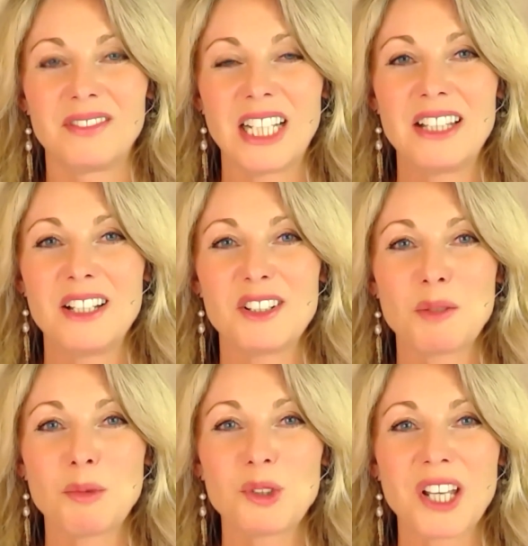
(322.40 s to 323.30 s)
And that
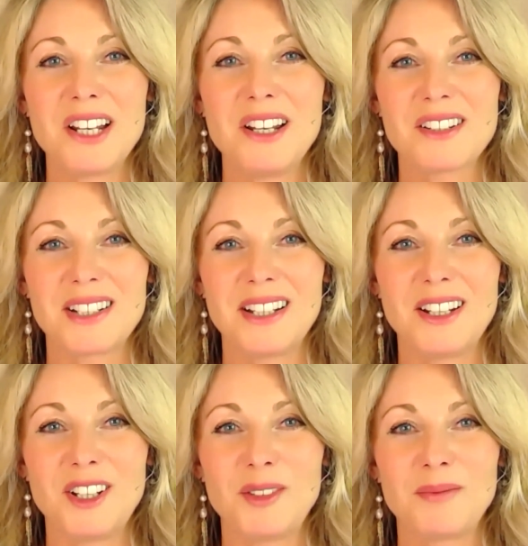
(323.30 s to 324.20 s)

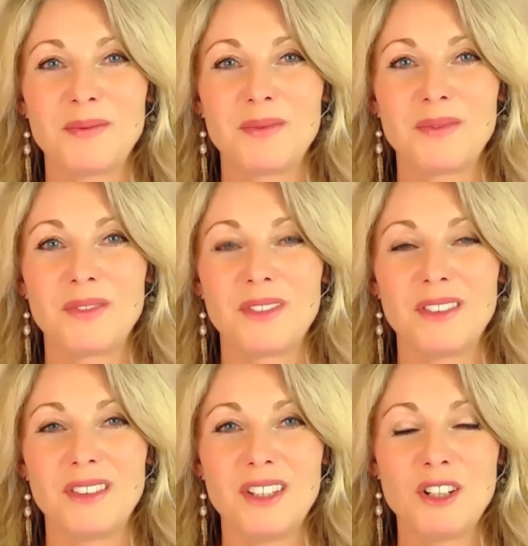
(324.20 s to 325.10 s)
simultaneously
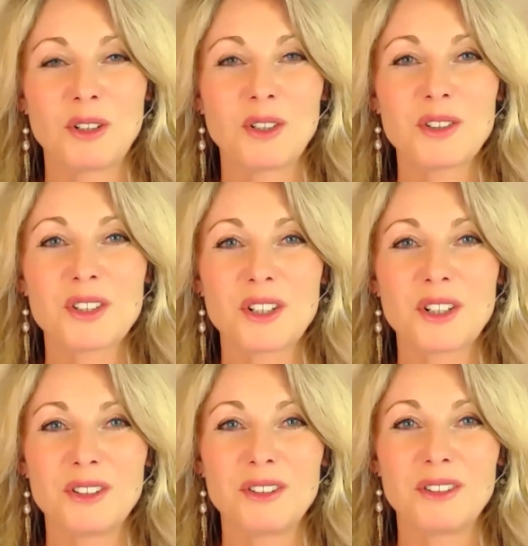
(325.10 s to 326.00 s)
you are
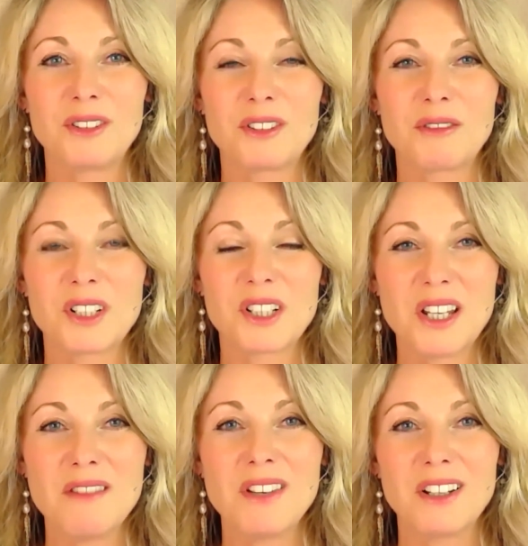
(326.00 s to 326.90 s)
also
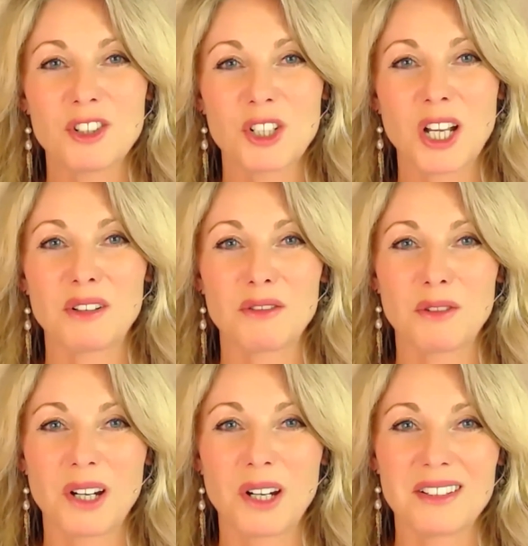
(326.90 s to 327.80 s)
receiving a shower of
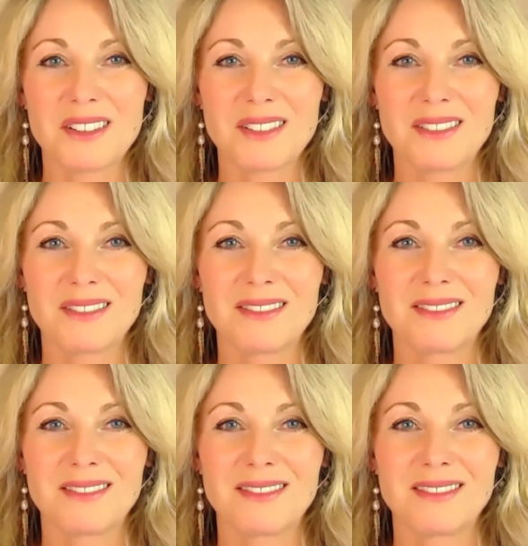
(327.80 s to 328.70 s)
grace,
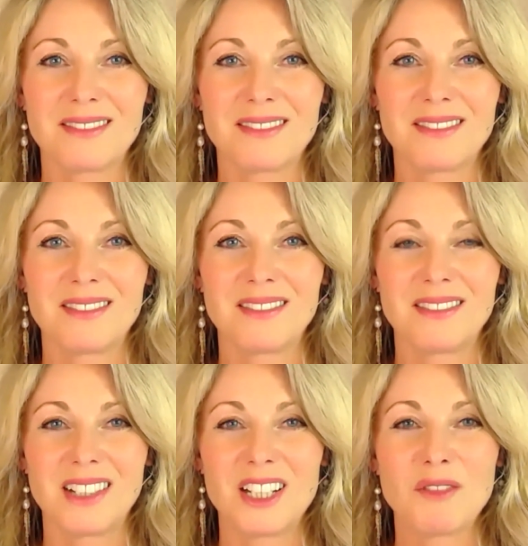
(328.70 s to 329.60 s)

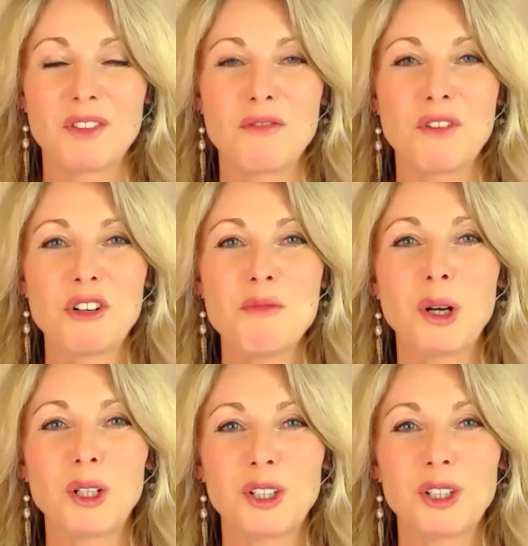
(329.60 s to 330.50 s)
as if the very
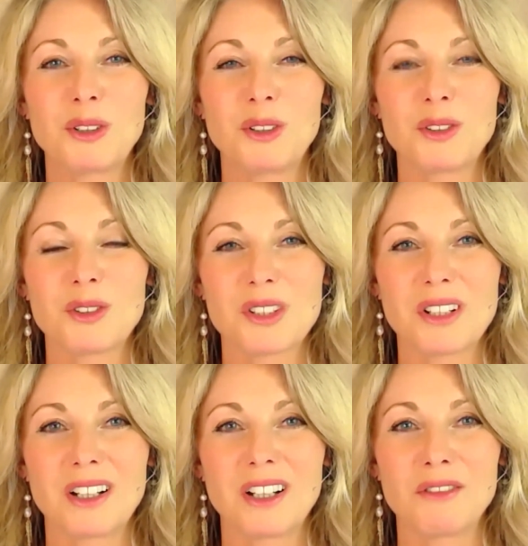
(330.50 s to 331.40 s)
molecules
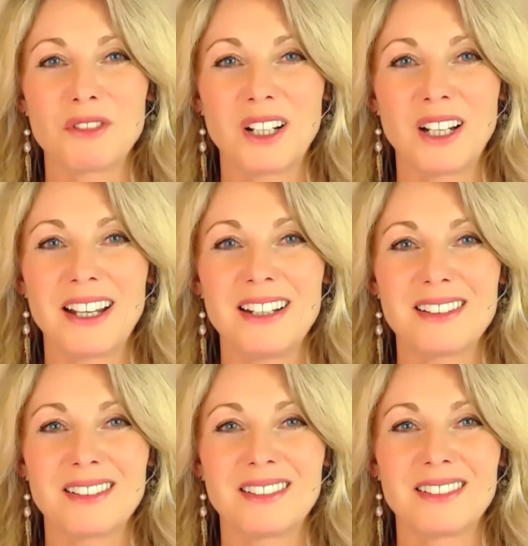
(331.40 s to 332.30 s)
of the light
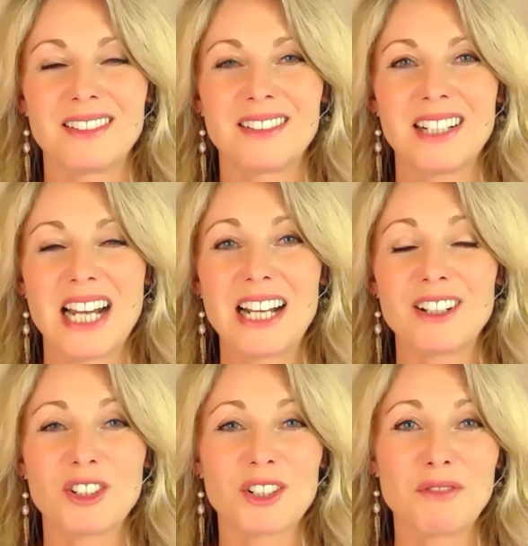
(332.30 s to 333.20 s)

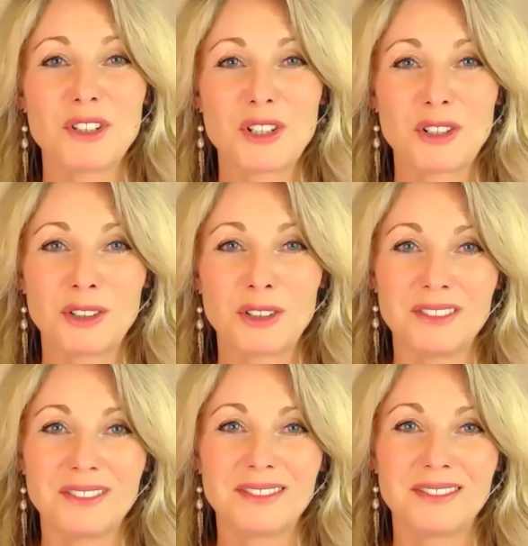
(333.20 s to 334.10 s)
aren't just physical,
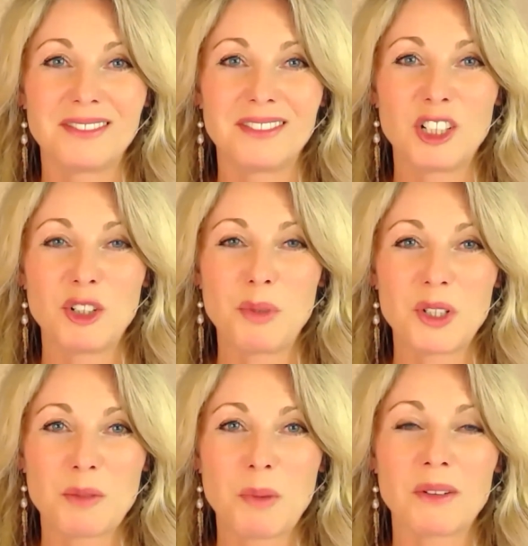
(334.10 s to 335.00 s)

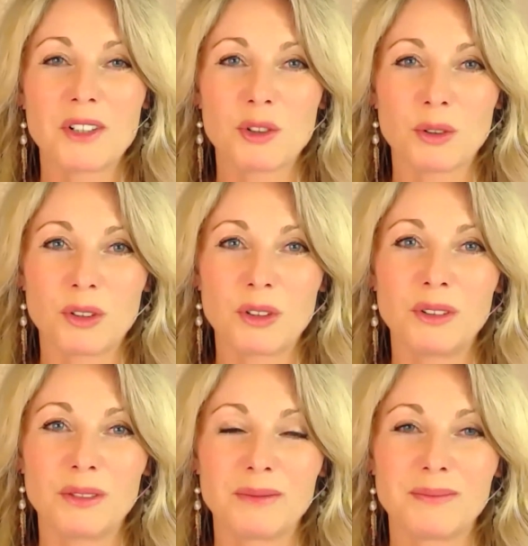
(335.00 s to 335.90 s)
but spiritual too.